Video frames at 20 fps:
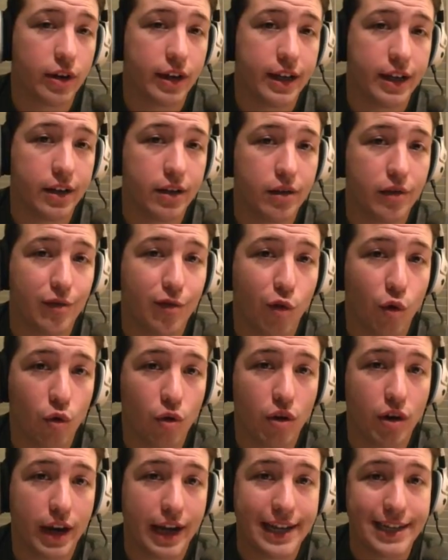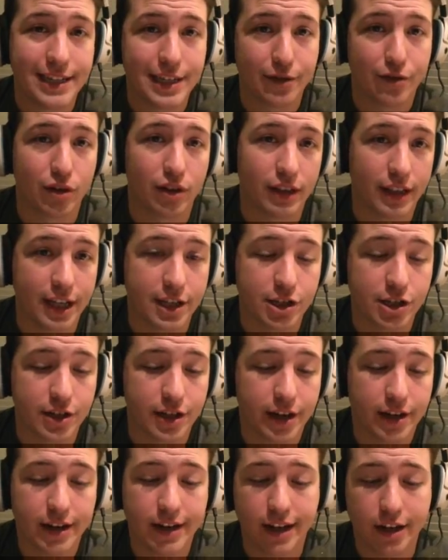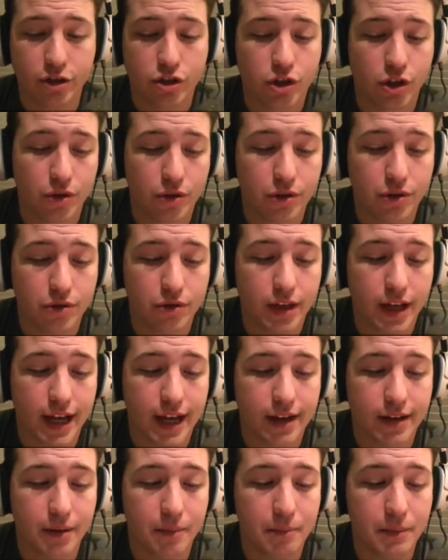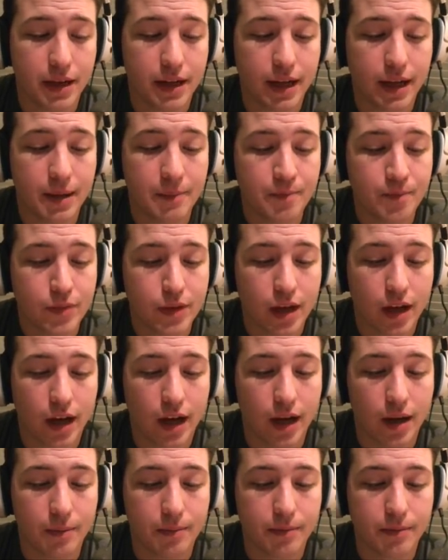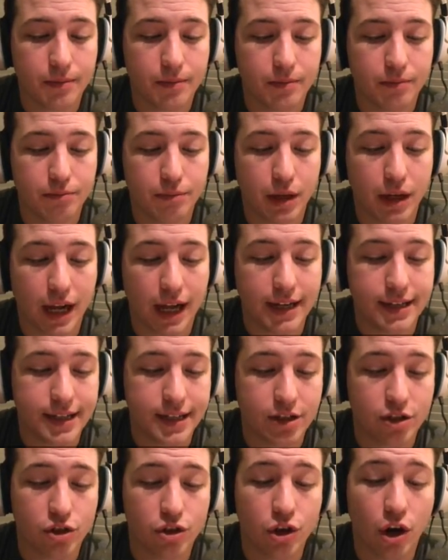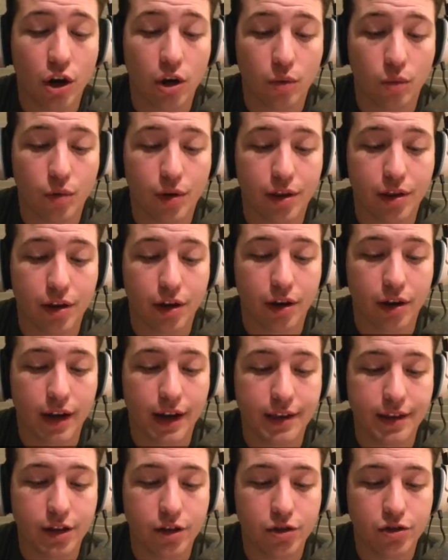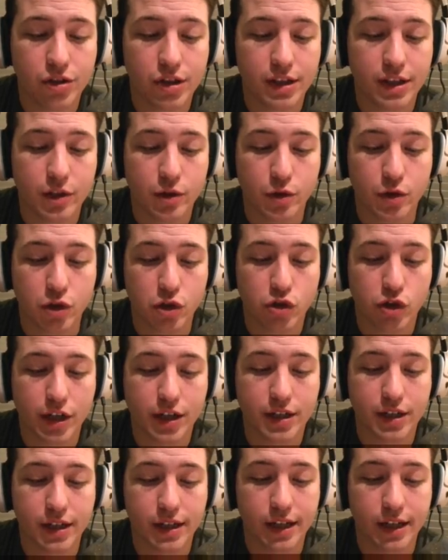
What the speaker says: in for a different legendary, and I'll show you that in a minute. But I did start with her. And then you see this restricted